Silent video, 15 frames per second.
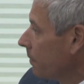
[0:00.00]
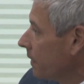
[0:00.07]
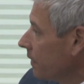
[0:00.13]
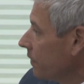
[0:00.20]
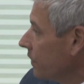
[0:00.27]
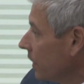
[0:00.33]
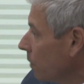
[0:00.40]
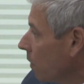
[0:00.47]
the
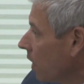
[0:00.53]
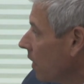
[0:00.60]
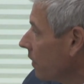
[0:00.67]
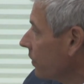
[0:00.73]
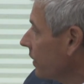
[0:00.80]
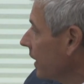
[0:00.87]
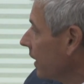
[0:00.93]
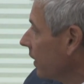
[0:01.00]

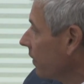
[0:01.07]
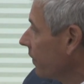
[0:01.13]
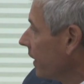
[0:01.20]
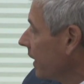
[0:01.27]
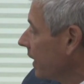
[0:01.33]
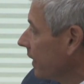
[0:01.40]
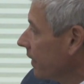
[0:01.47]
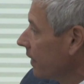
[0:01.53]
seawalls and
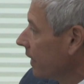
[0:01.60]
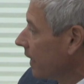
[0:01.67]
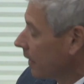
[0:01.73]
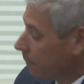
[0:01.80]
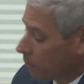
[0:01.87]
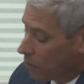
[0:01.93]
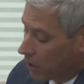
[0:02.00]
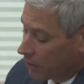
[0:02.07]
elevating
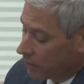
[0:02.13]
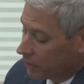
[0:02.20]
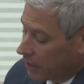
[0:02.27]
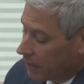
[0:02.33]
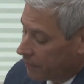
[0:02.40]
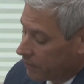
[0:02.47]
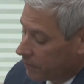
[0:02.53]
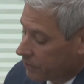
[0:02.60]
um, water
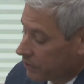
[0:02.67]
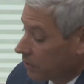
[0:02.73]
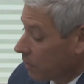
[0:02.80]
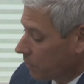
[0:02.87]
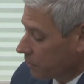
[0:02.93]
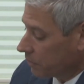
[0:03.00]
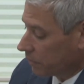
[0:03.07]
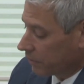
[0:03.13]
levels and
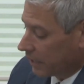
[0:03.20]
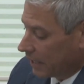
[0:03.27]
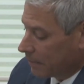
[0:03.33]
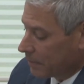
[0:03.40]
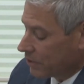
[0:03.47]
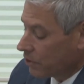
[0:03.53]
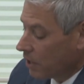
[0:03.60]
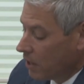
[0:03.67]
coastal
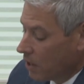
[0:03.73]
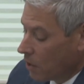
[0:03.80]
damage.